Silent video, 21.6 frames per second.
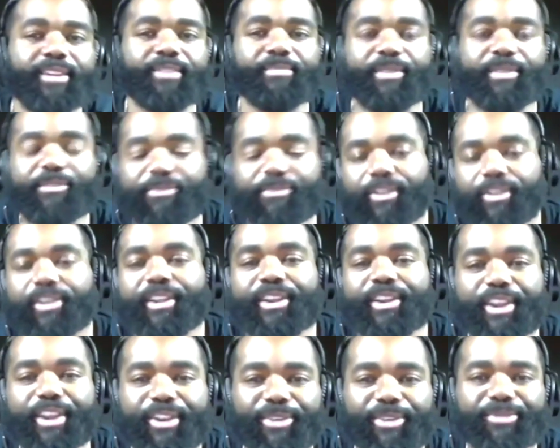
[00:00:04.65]
been feeling
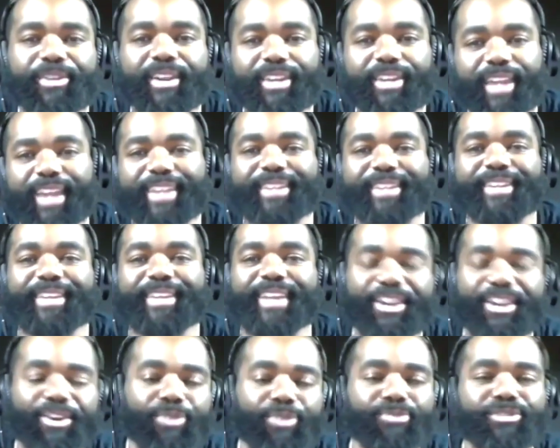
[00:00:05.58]
it on the daily. I
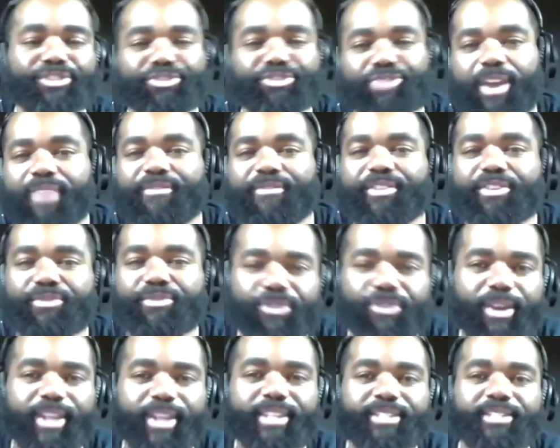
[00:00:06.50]
know it's driving you
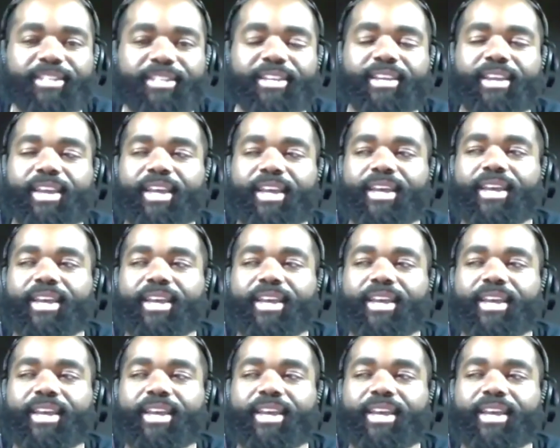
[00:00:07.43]
crazy.